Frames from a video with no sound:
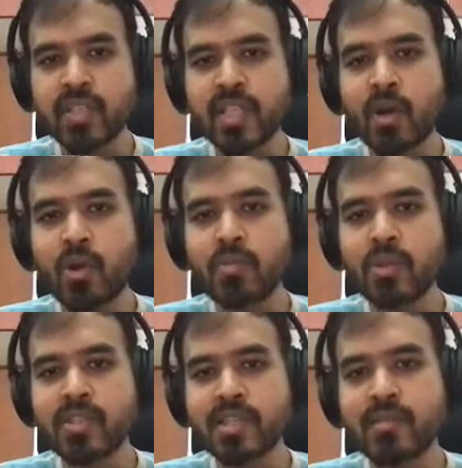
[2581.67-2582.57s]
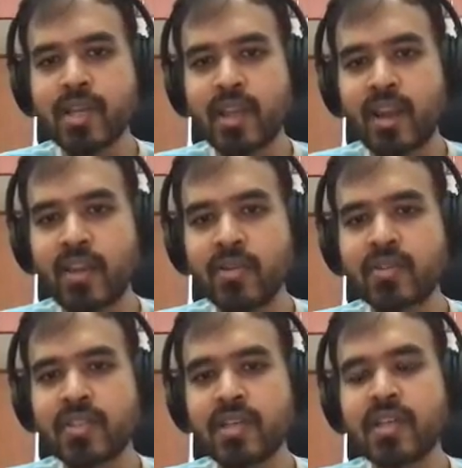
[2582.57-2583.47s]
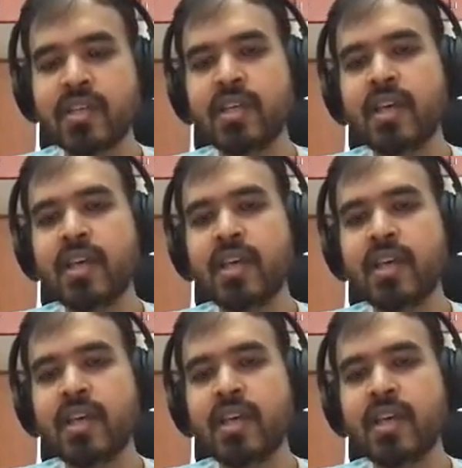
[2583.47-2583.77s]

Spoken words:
the outermost term, you can reduce the